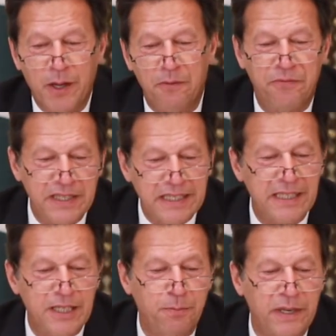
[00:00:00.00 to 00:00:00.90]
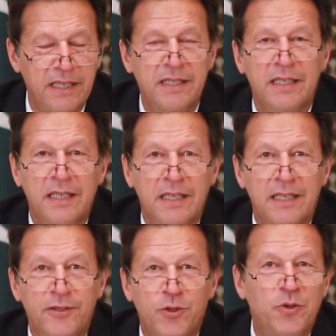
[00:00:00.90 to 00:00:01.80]
of fiscal space
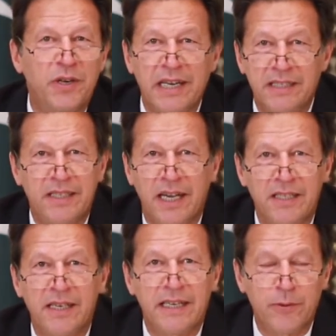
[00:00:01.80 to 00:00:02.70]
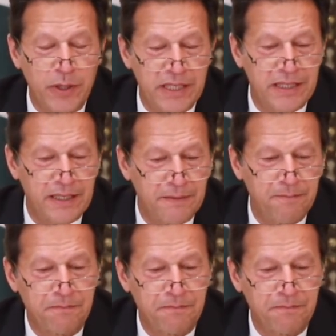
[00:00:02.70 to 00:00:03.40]
to create such liquidity.